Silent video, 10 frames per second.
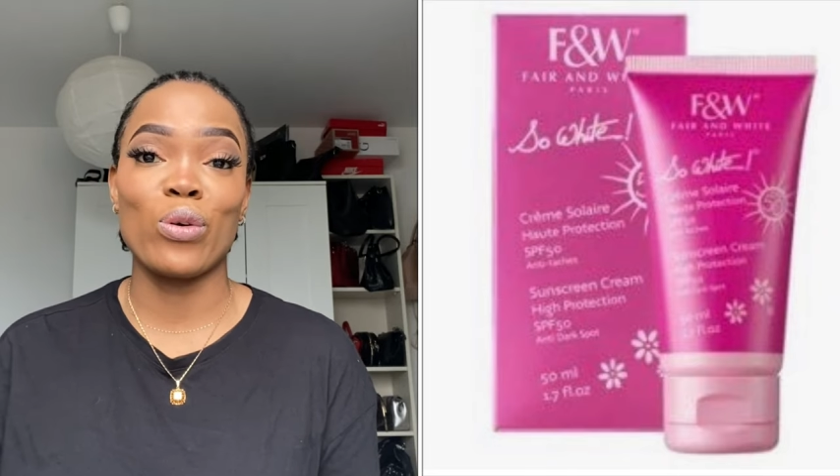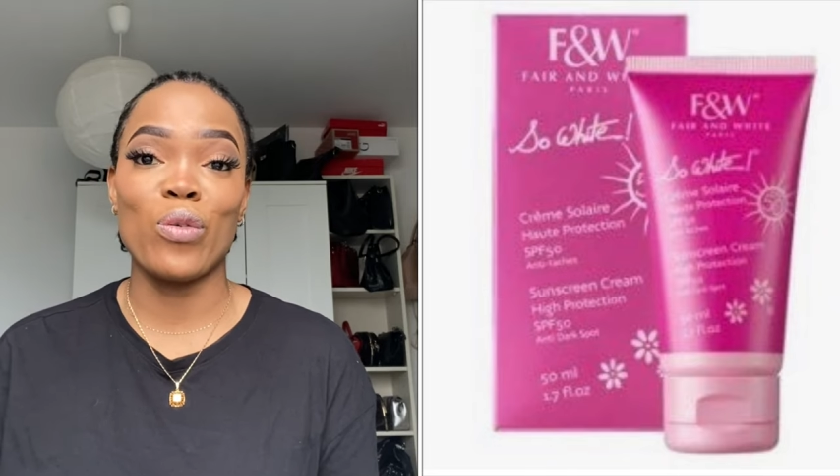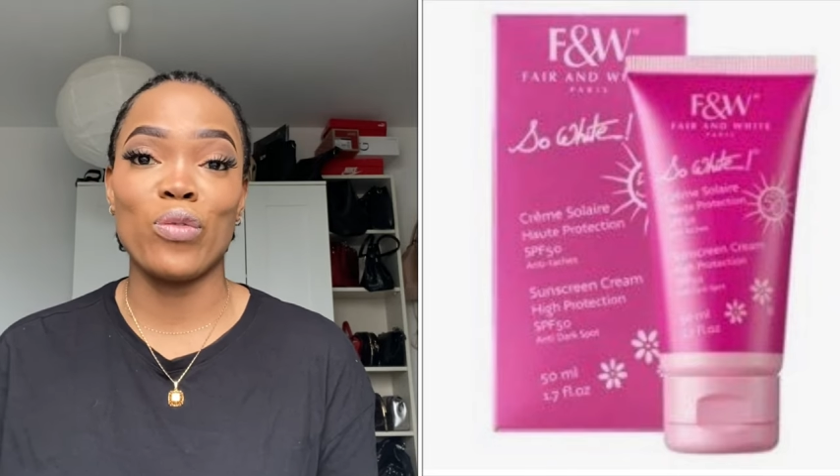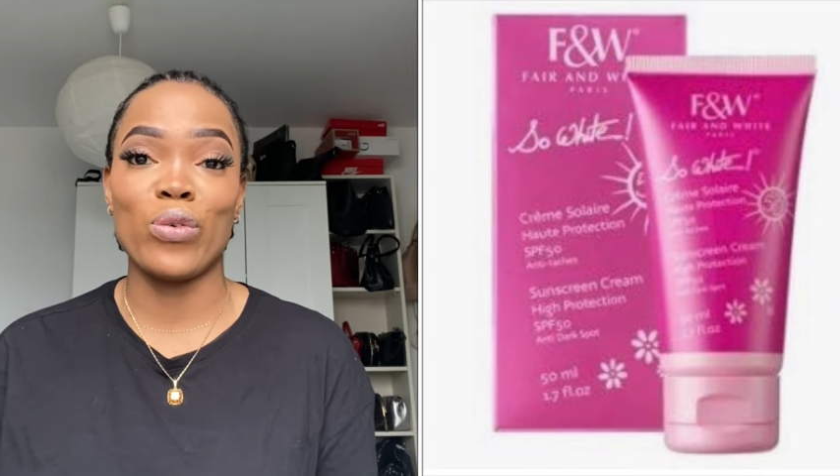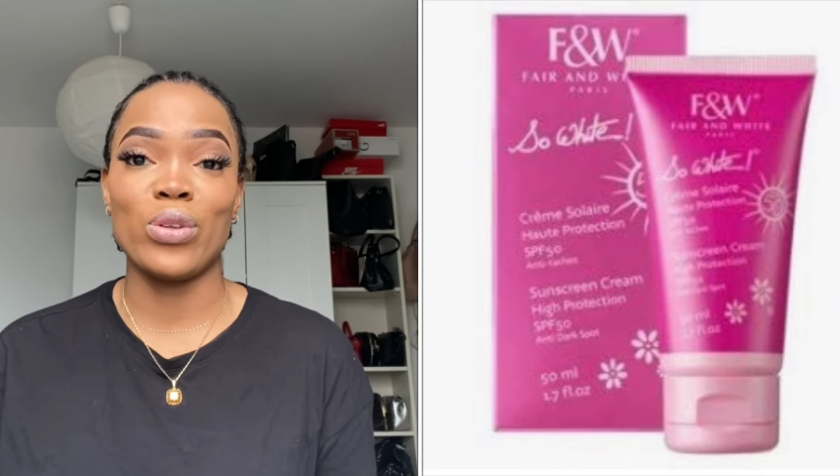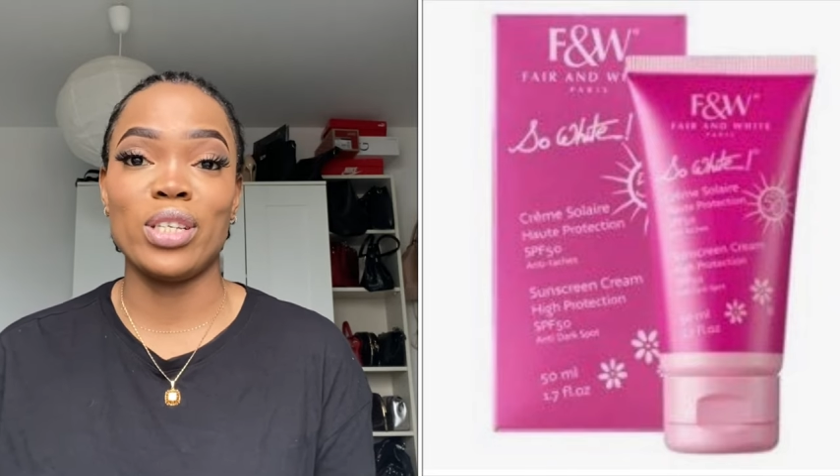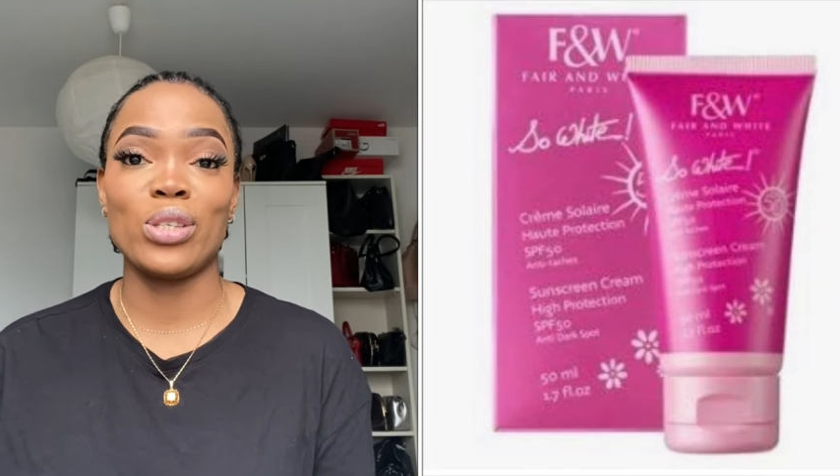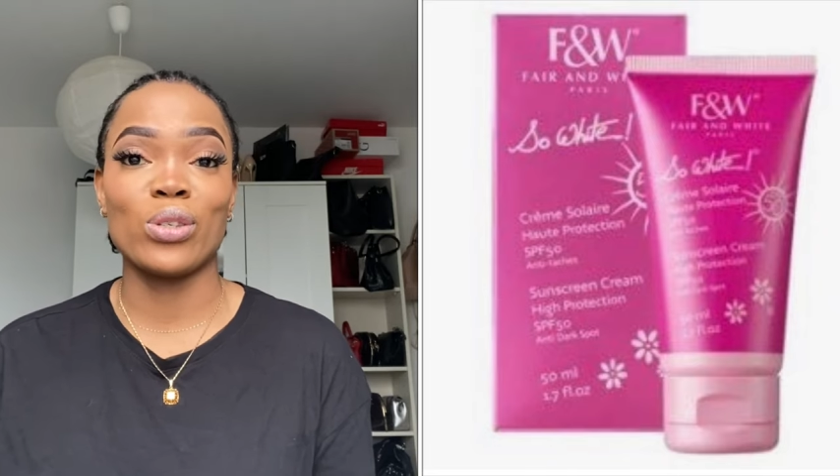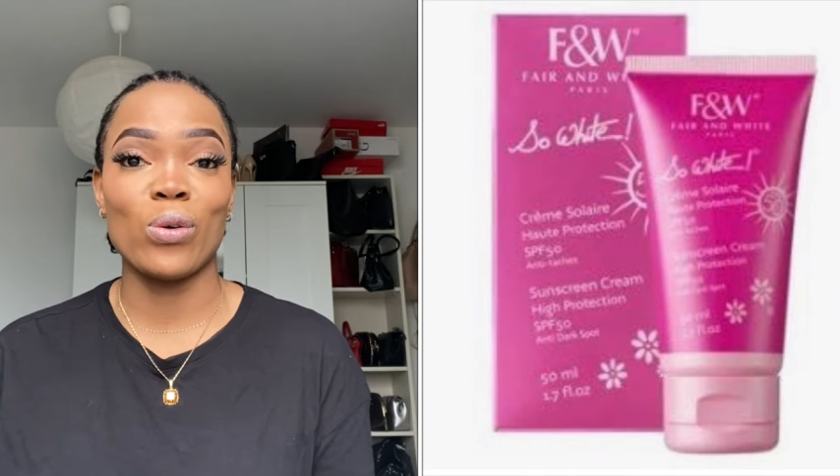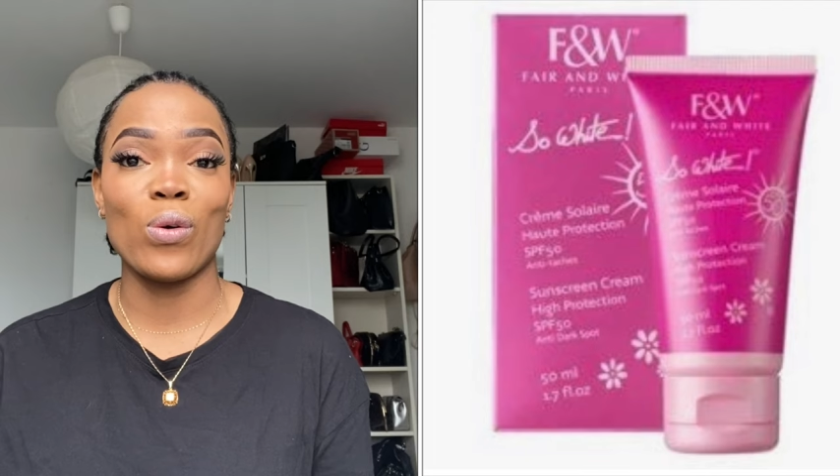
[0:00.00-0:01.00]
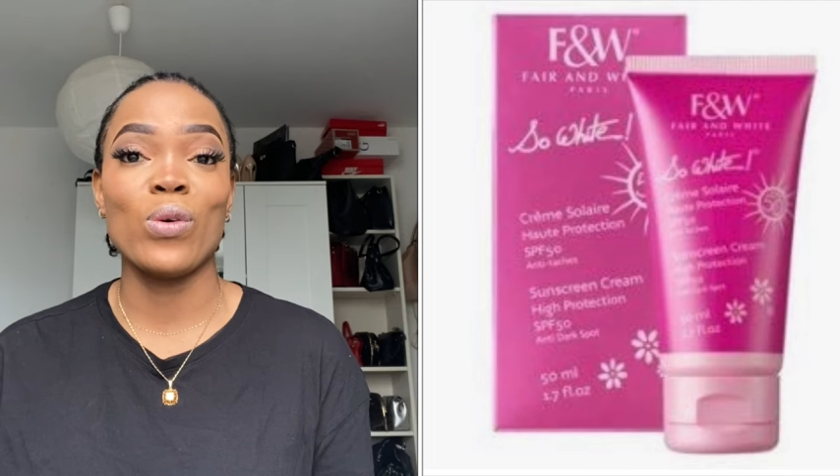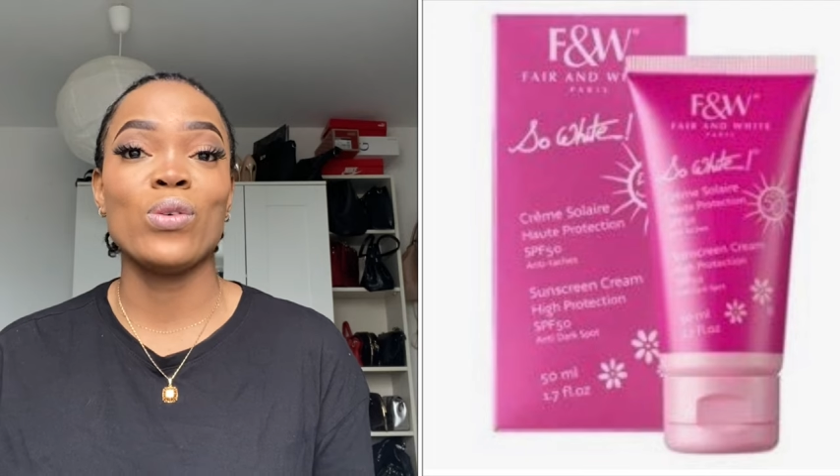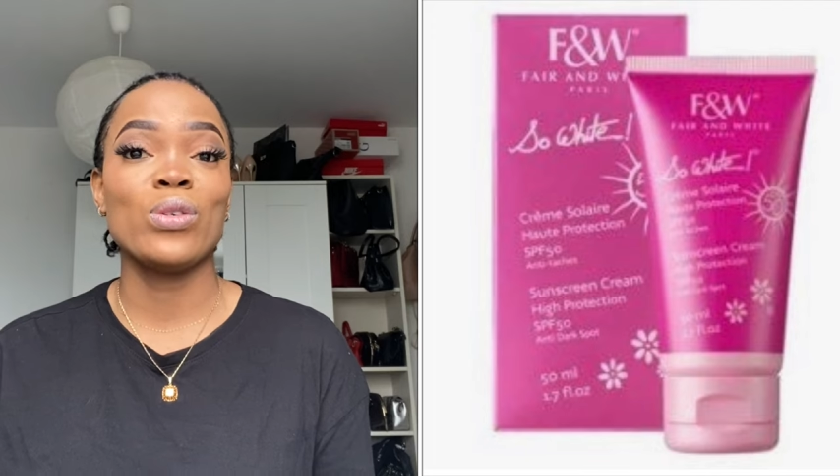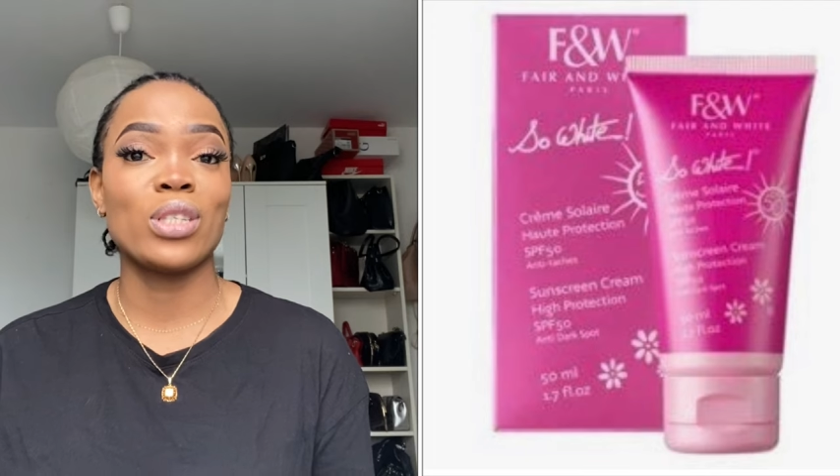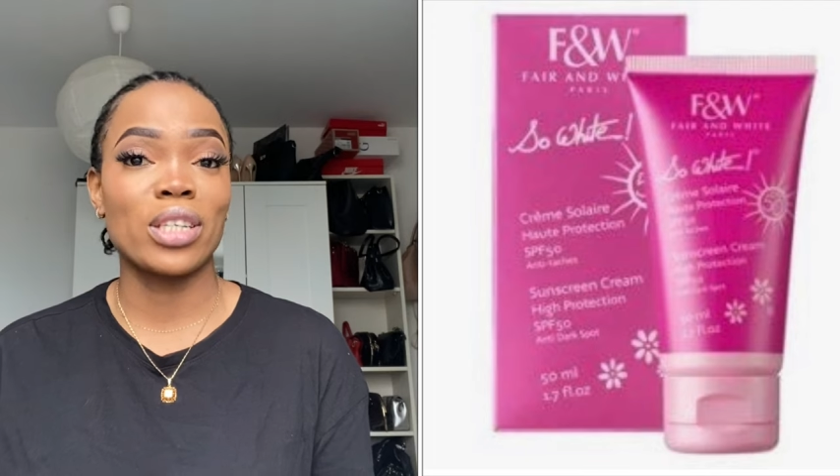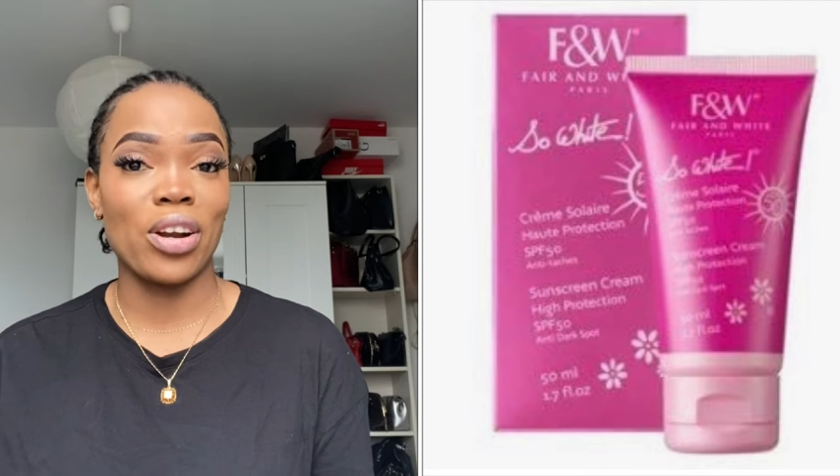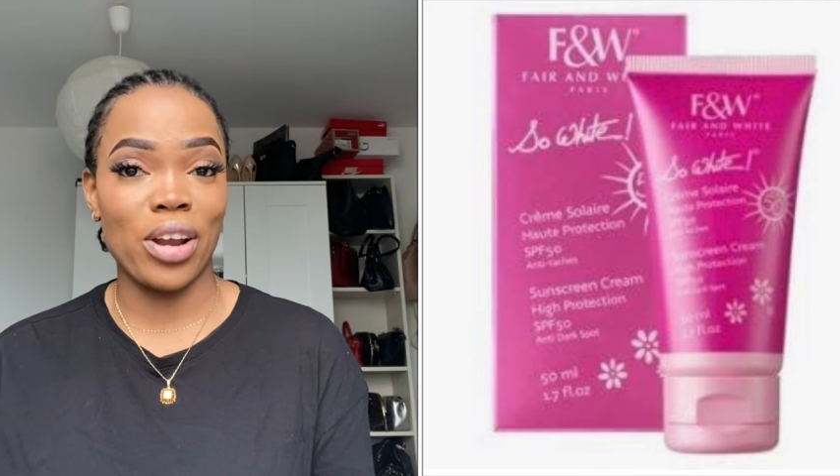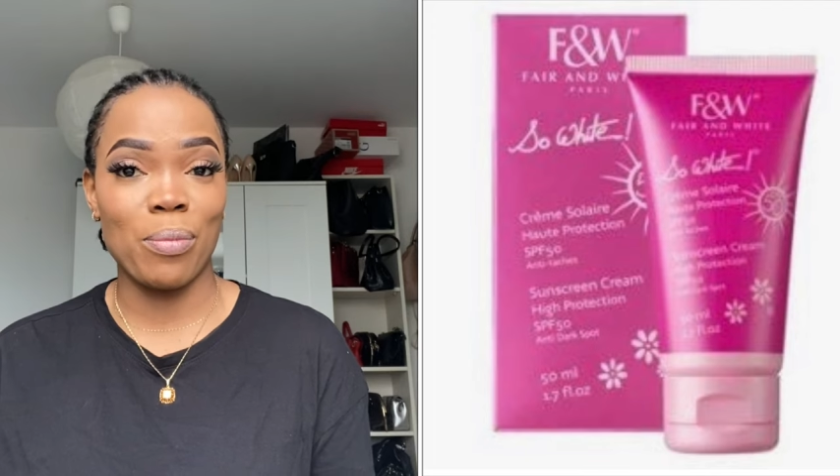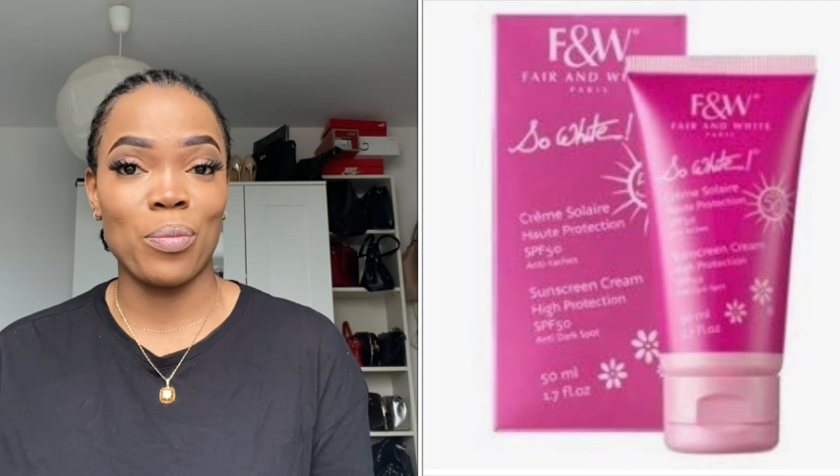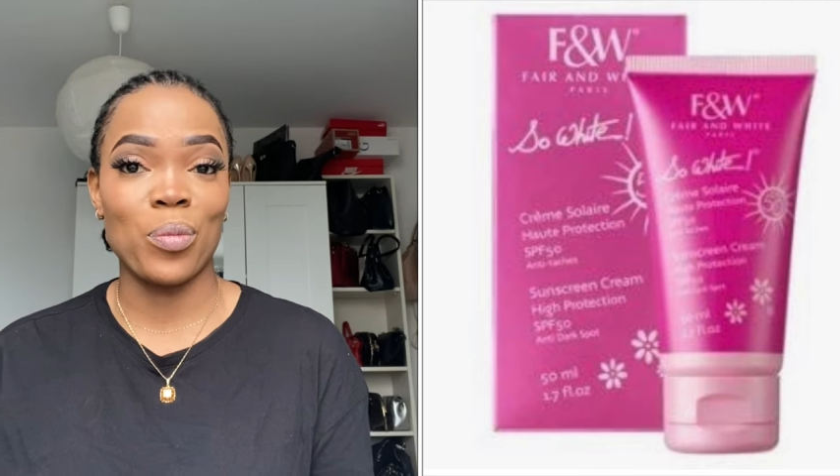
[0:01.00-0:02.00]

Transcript: go for the sunscreen